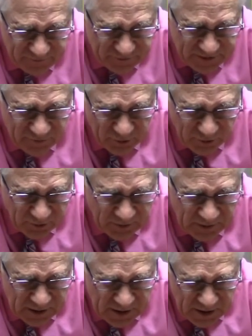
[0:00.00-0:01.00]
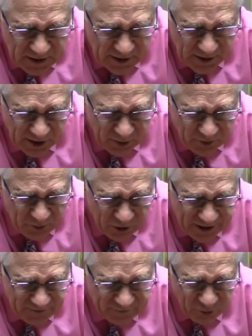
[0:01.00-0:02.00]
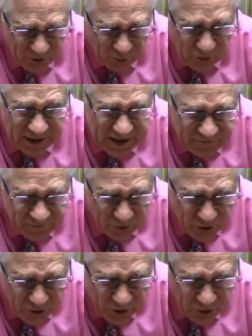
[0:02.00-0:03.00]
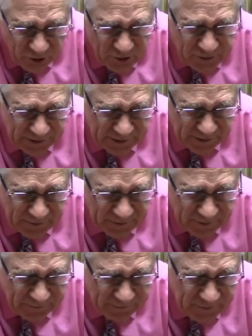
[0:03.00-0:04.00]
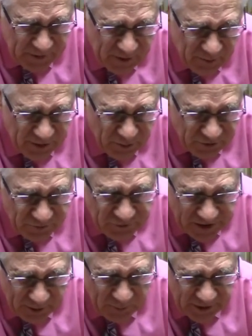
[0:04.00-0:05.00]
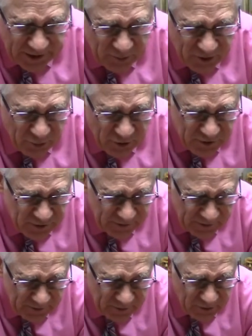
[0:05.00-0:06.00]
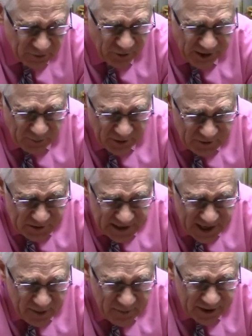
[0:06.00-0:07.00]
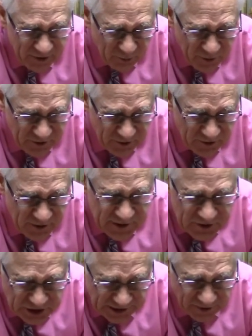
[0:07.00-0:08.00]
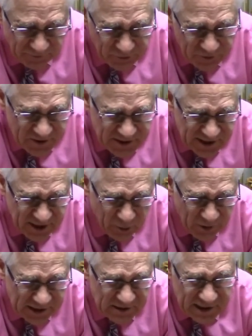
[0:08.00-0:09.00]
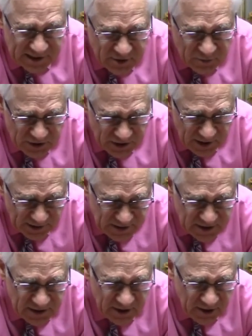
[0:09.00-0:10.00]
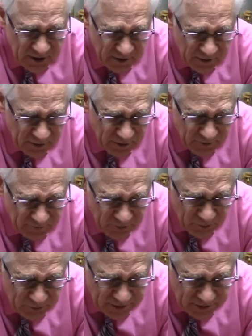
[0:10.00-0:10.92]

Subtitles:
fever. We pray for relief for her and be with the family, be with her grandmother Tammy, her mother Jennifer, as they await test results from